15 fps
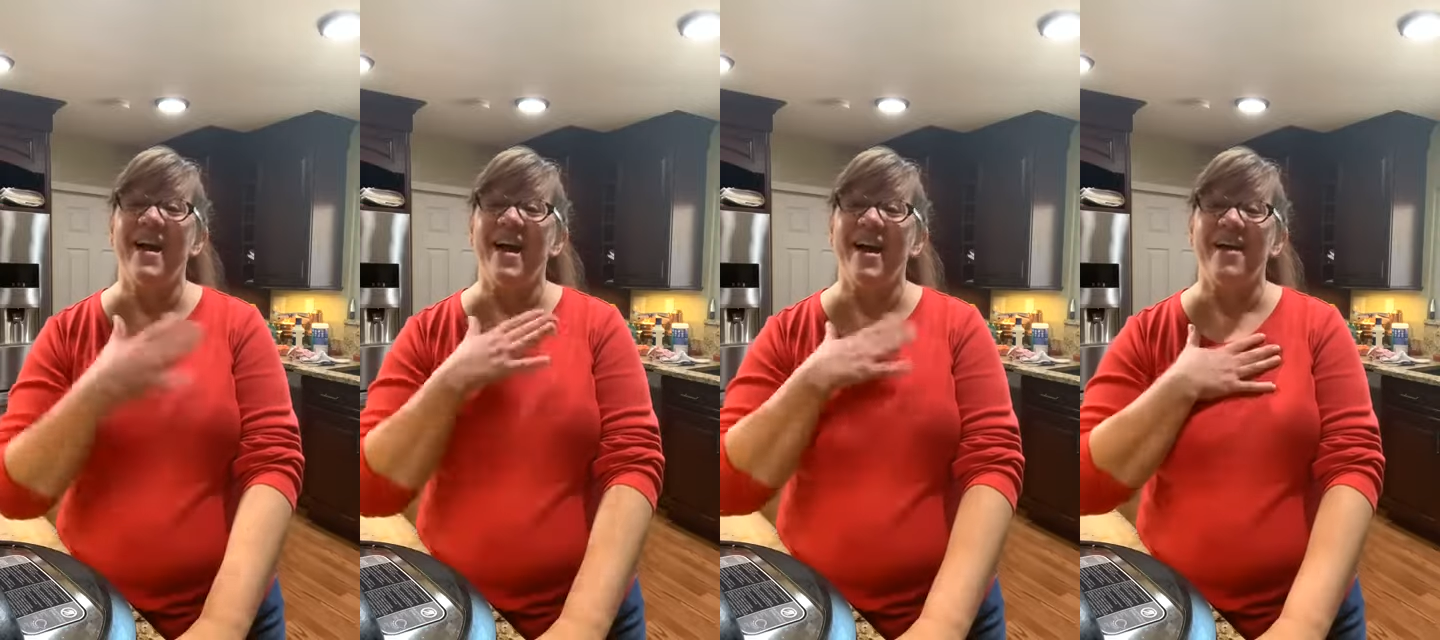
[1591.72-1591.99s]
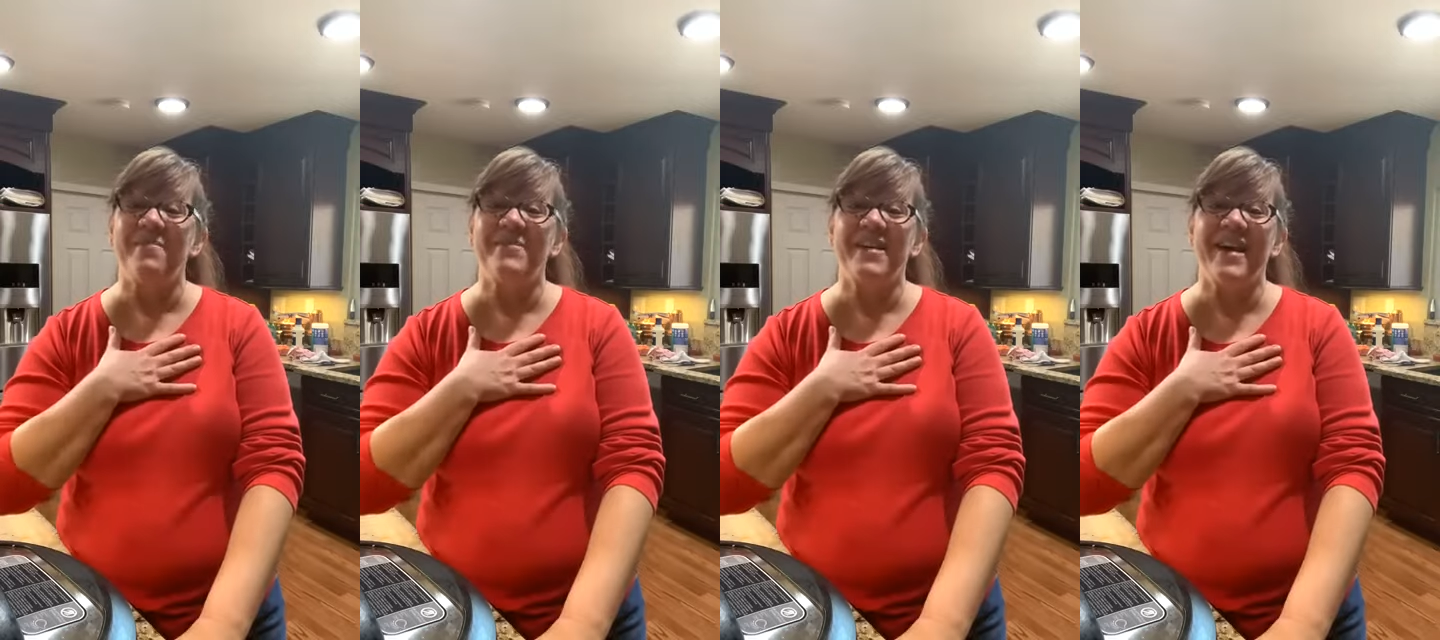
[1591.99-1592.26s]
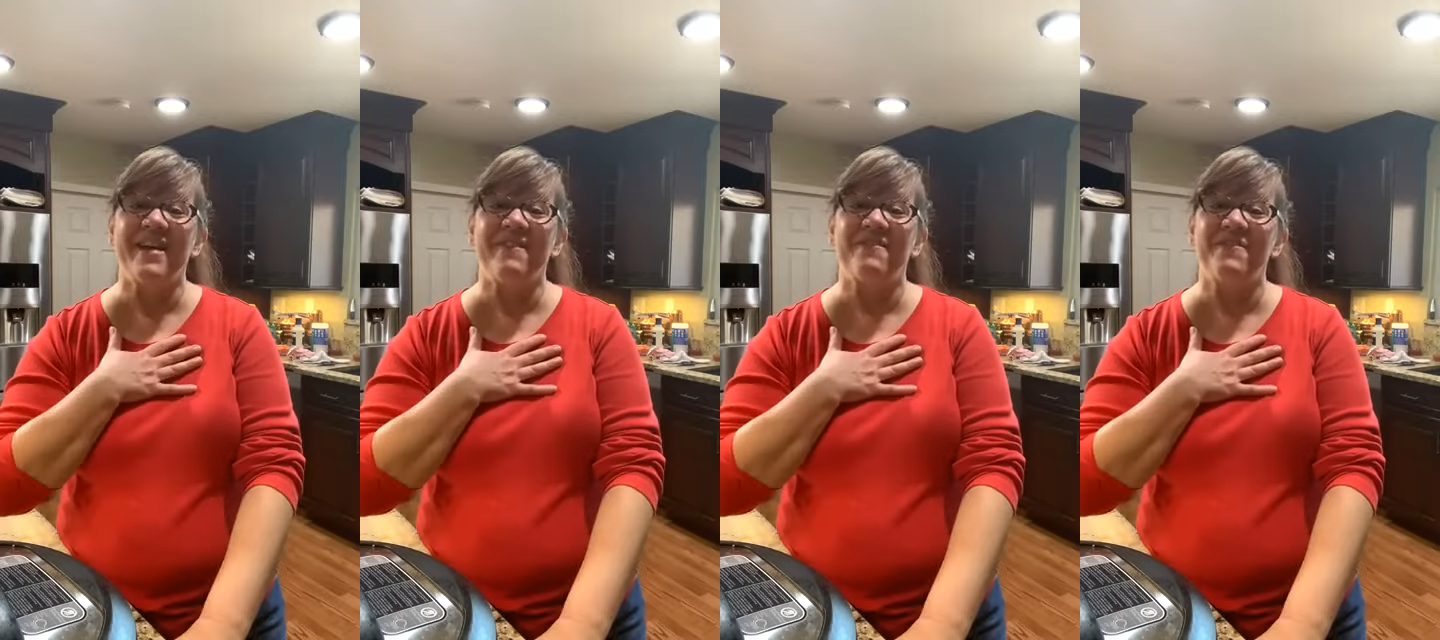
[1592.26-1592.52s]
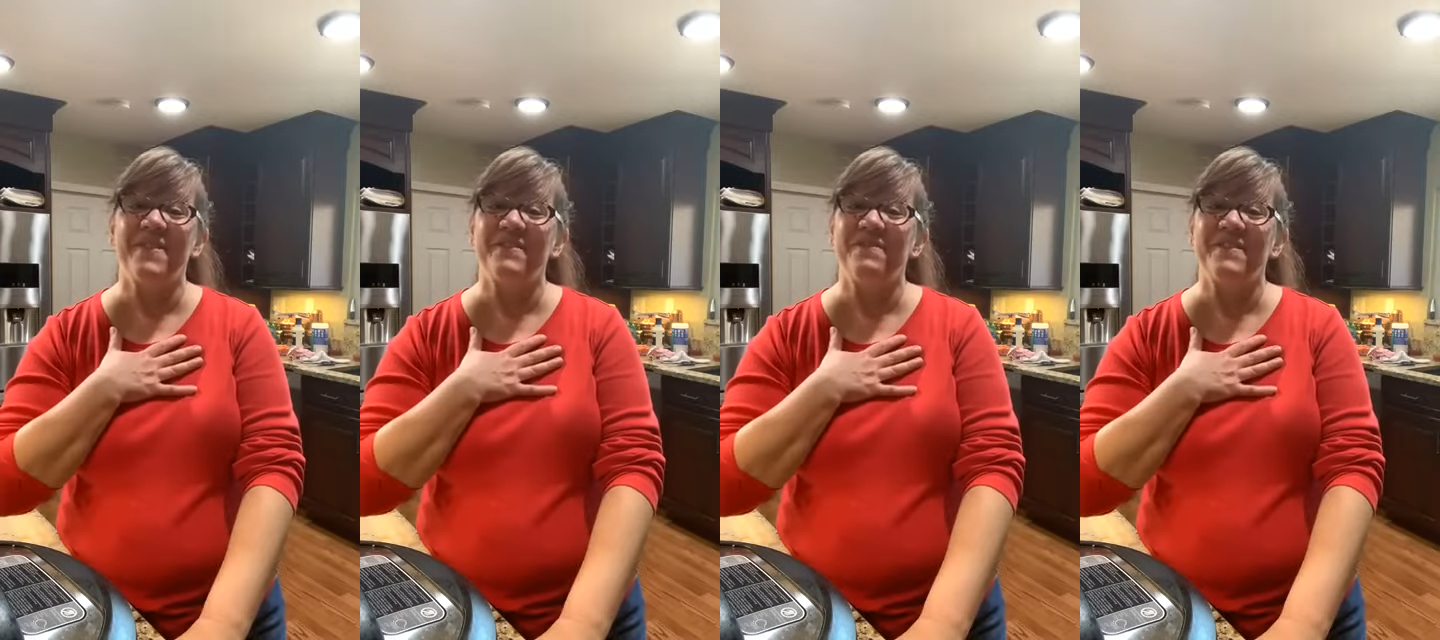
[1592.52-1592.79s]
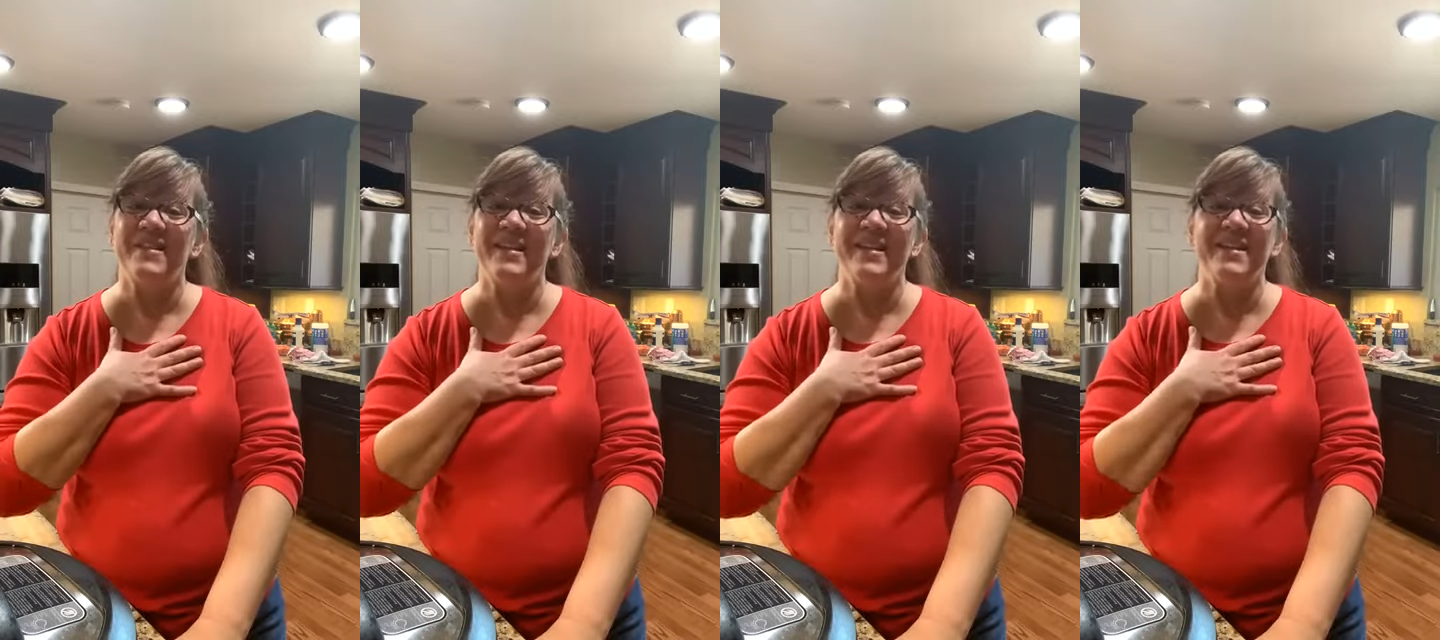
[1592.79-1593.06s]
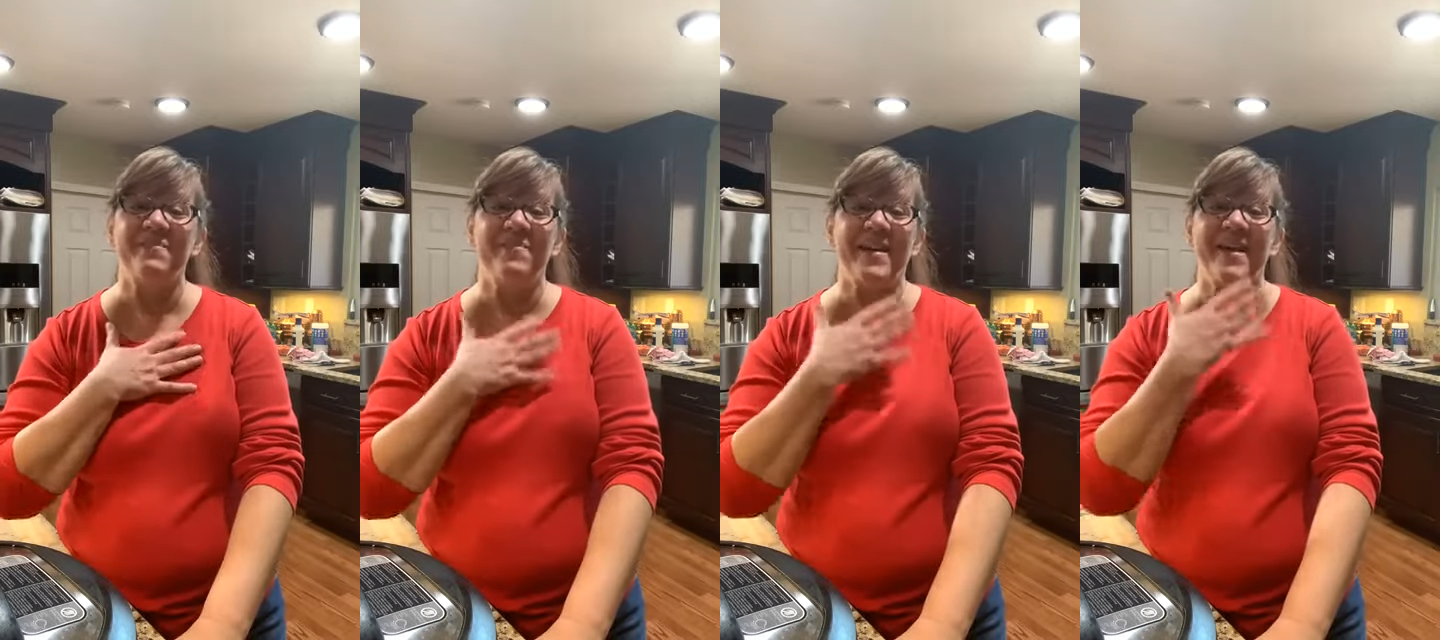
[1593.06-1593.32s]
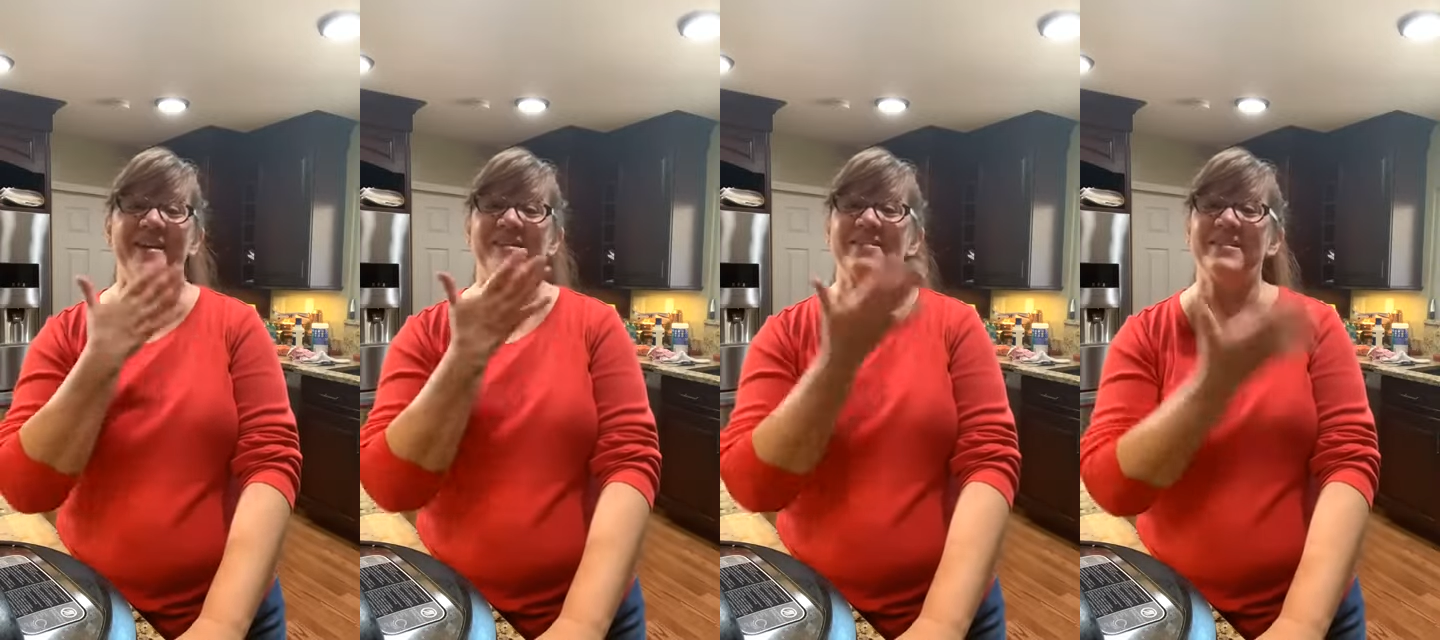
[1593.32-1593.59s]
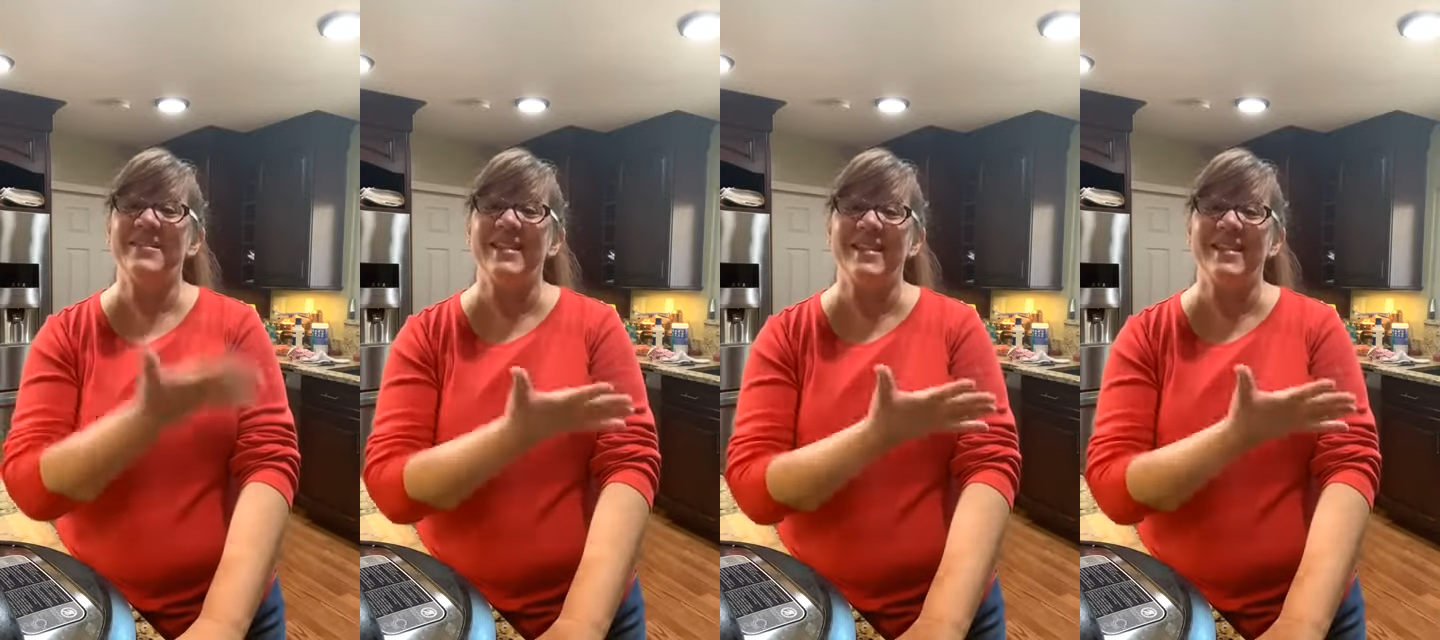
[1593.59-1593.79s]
I'm down 15 pounds,